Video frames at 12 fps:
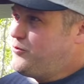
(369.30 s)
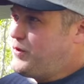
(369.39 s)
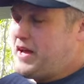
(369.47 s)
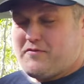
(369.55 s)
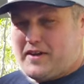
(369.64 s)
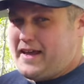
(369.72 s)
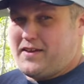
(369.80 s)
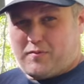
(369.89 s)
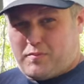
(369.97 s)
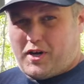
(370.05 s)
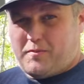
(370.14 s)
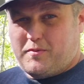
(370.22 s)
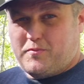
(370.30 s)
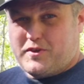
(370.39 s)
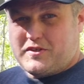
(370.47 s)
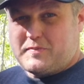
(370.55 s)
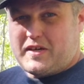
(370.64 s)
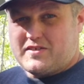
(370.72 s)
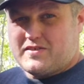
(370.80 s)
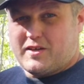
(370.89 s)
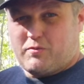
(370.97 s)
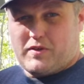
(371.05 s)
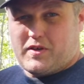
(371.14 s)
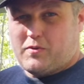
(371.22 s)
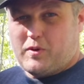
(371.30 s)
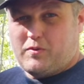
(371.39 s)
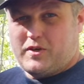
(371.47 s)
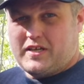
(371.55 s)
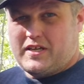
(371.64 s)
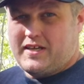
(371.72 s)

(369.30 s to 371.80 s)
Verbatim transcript: we haven't had the problem with space like we thought we would,